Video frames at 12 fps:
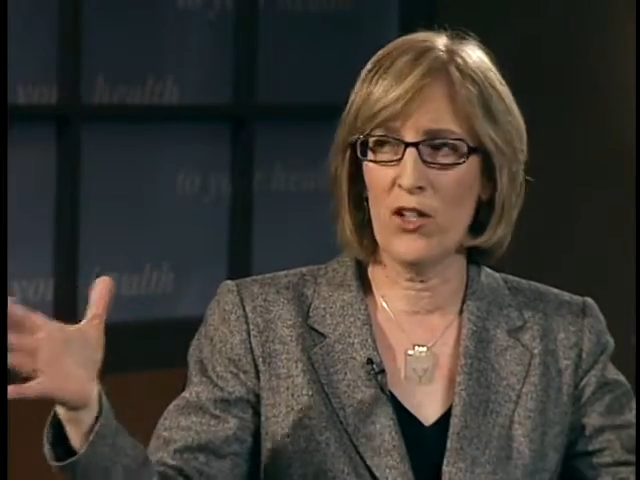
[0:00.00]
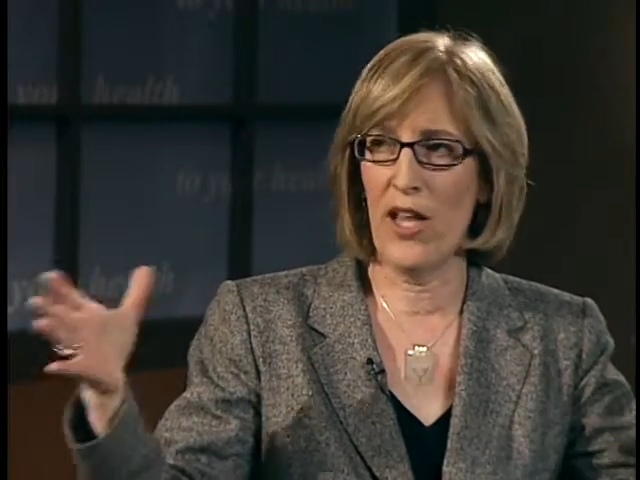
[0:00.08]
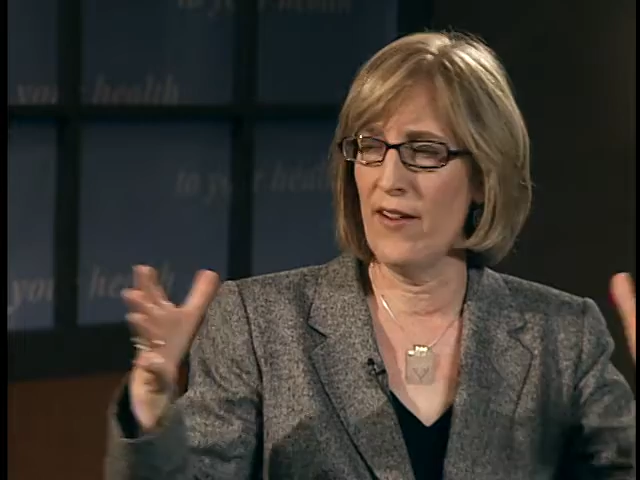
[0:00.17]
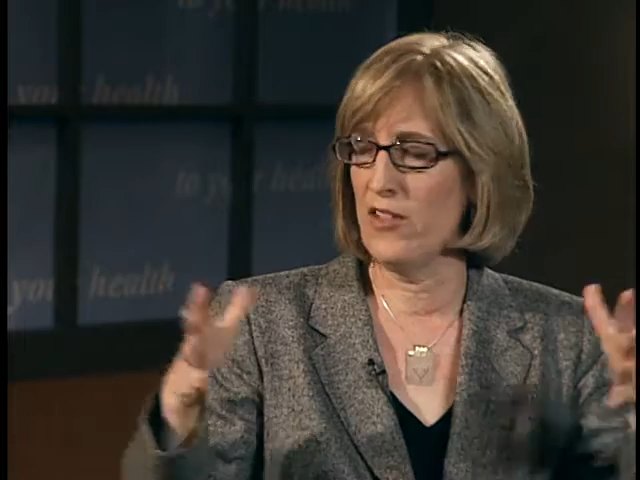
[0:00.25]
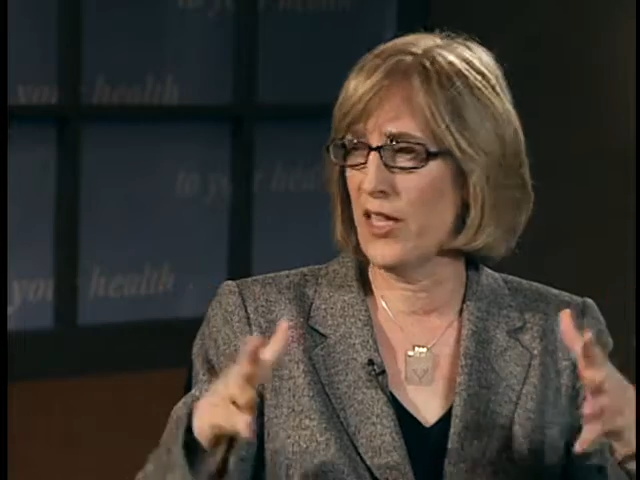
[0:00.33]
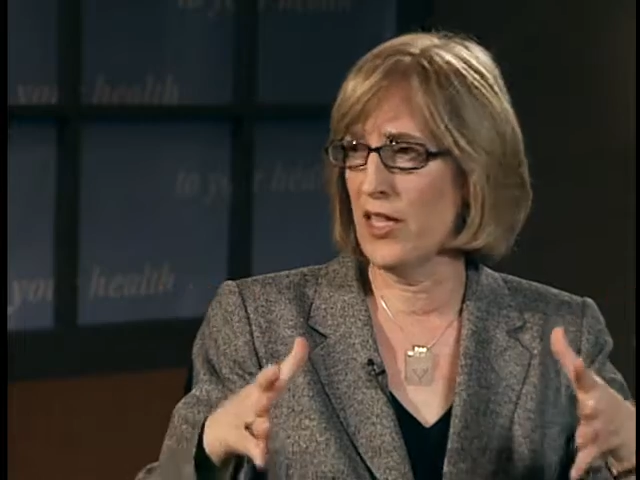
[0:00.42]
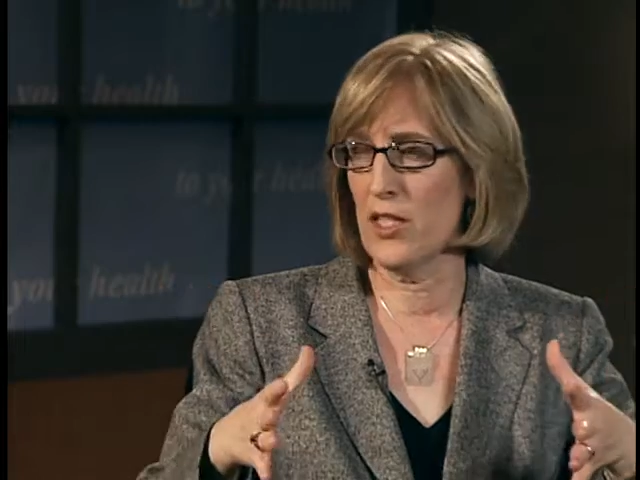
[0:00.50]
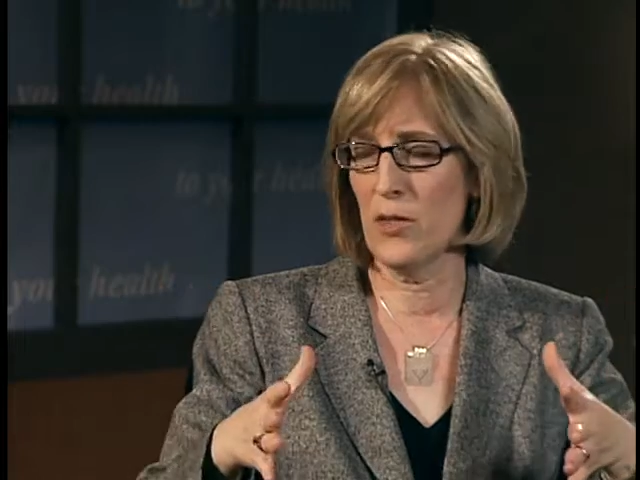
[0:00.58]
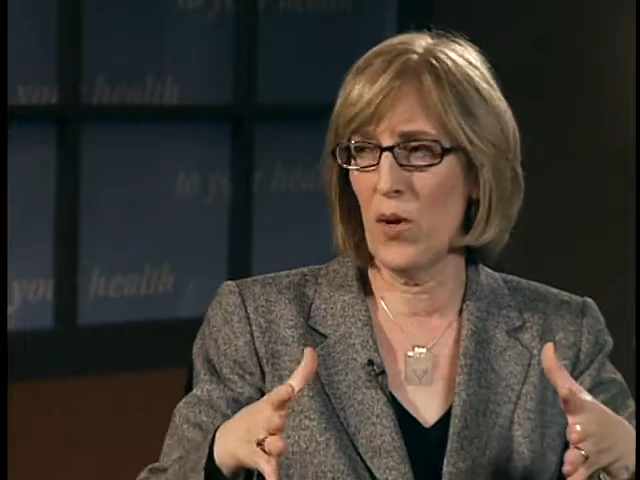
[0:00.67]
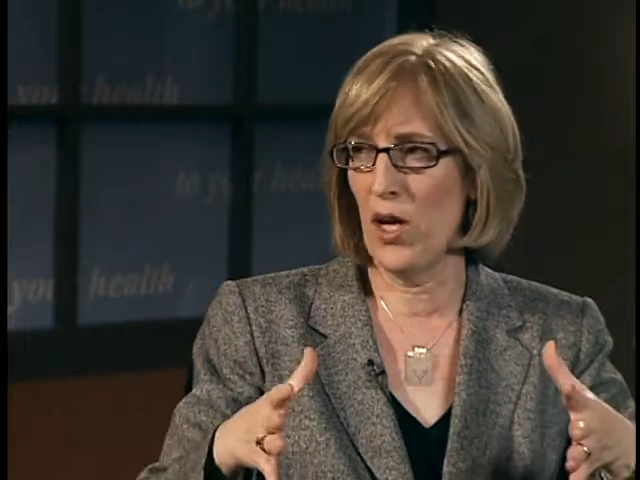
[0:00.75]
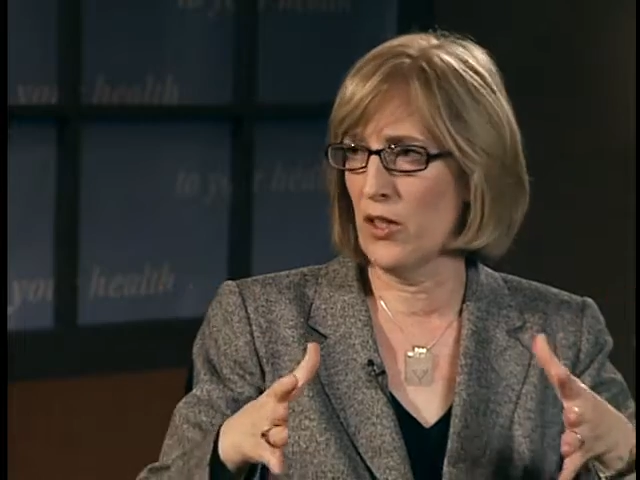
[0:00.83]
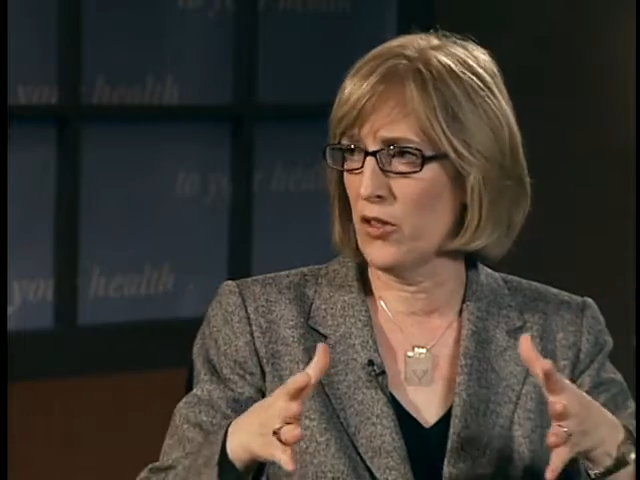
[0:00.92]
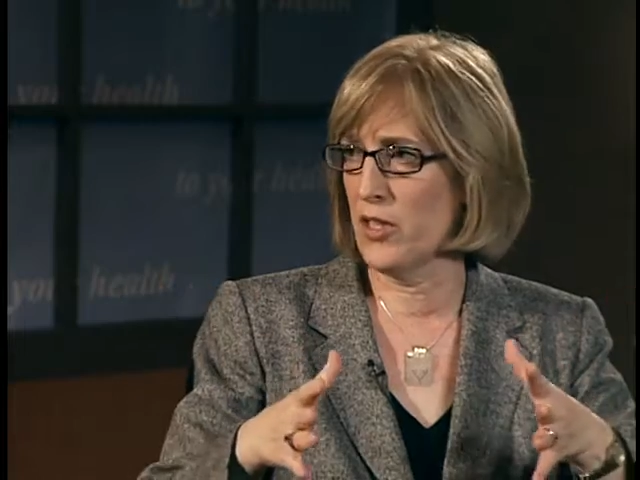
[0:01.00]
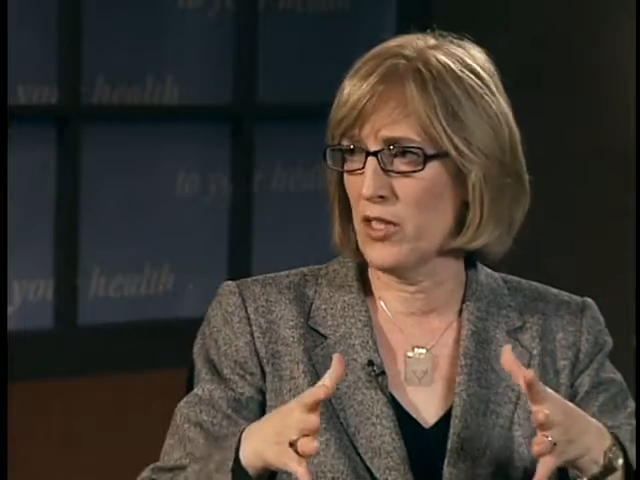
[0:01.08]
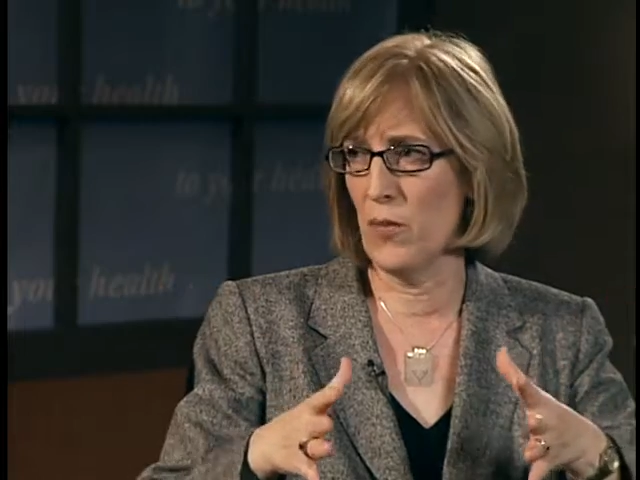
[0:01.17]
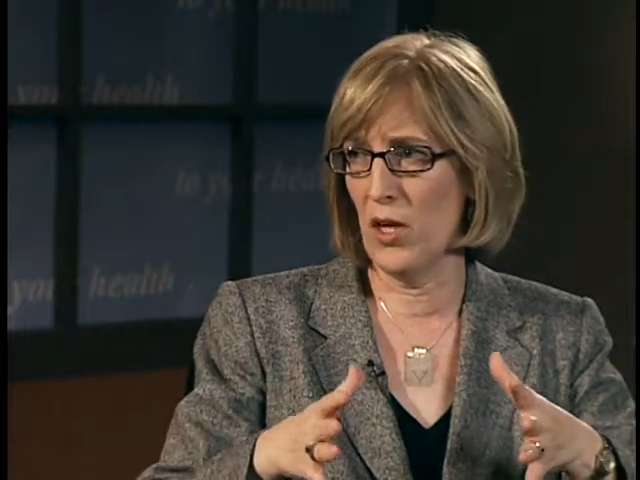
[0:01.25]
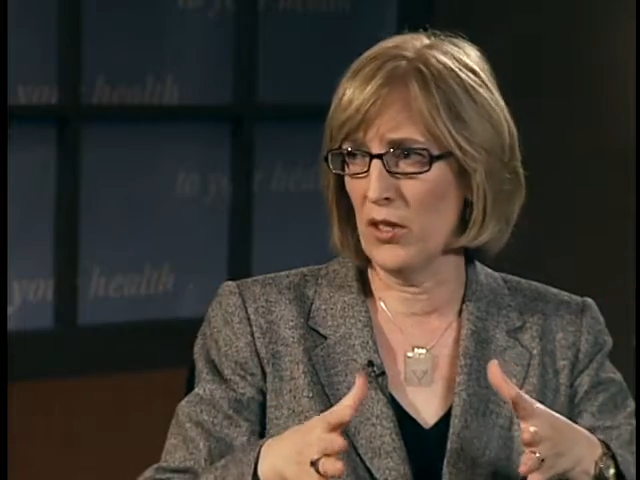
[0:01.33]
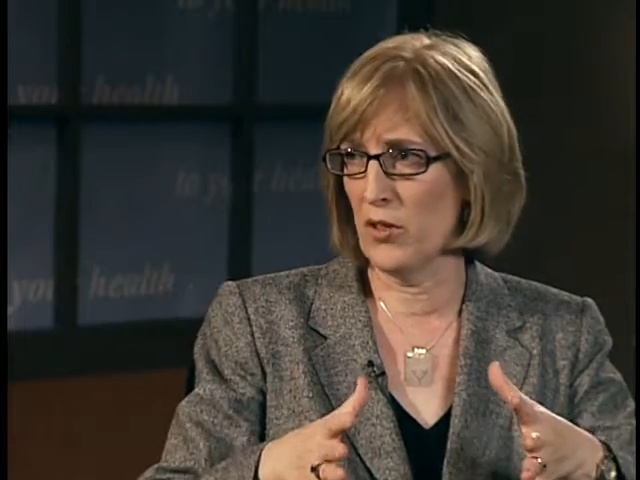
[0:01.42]
their lives get smaller
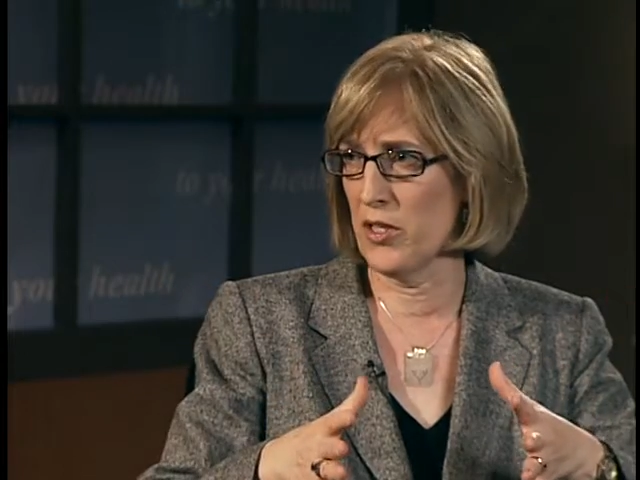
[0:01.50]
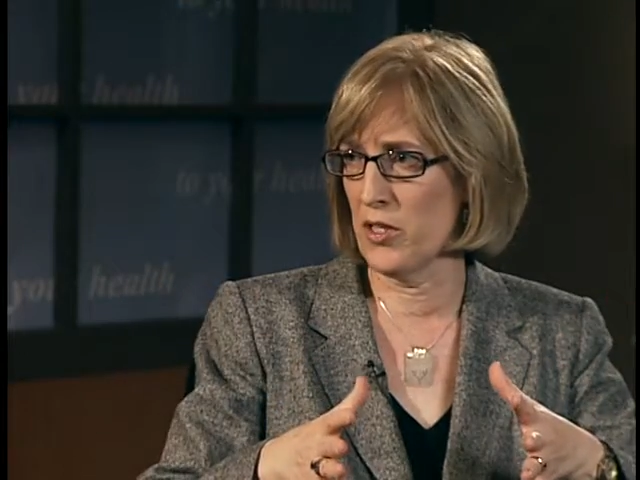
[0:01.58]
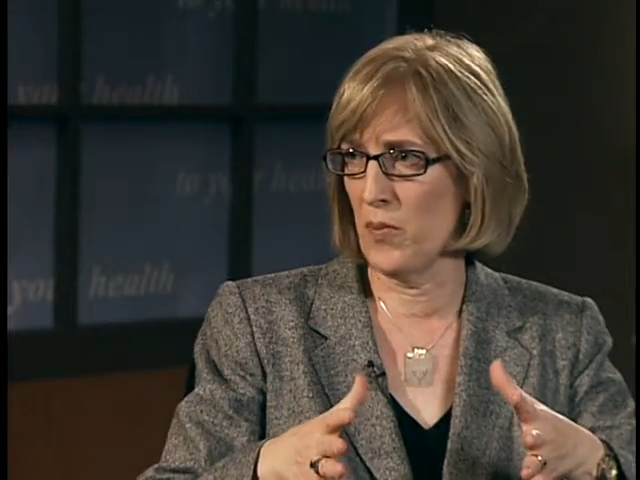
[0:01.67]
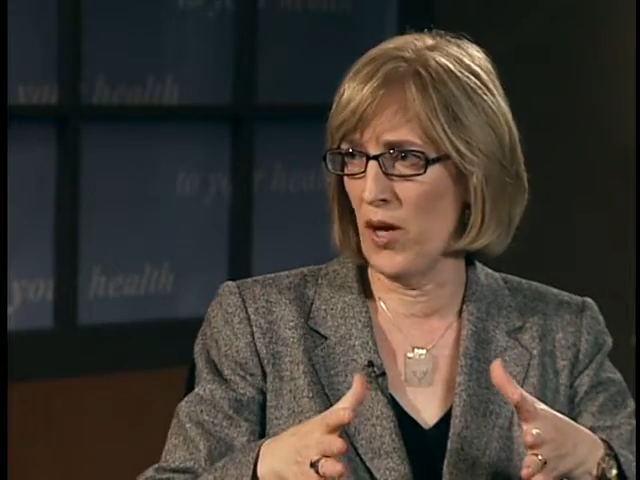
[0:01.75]
and smaller and